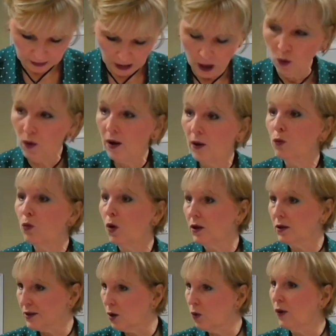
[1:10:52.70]
Well,
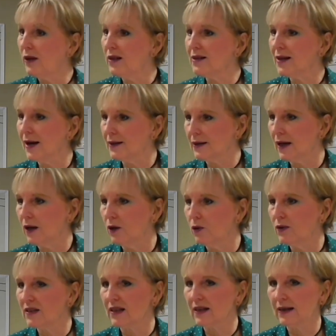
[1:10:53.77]
so what does that tell you
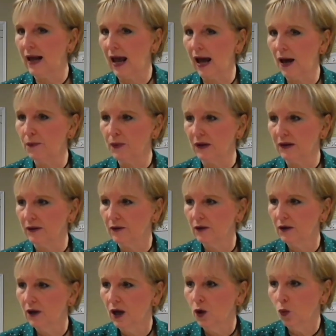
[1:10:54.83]
is going to happen?
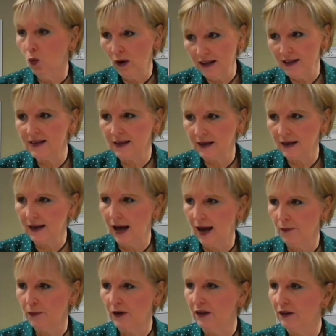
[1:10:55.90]
When is it going to
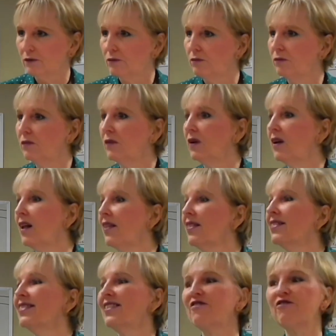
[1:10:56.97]
happen?
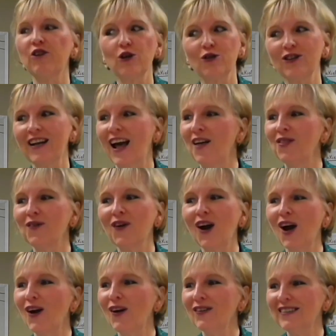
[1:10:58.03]
Further down the
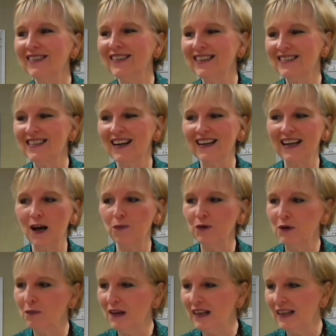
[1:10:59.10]
road. It's not going to happen
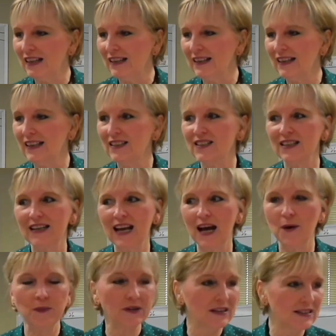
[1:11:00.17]
immediately. It's going to happen at